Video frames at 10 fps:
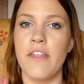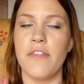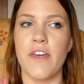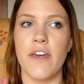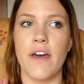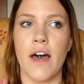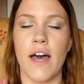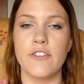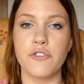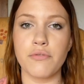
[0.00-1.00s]

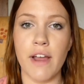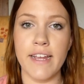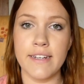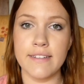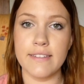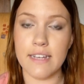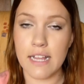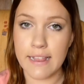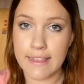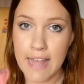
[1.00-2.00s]
the trainers
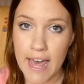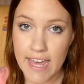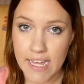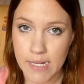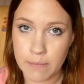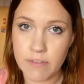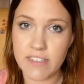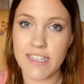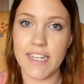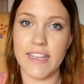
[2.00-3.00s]
claimed
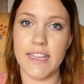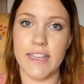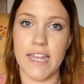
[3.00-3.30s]
that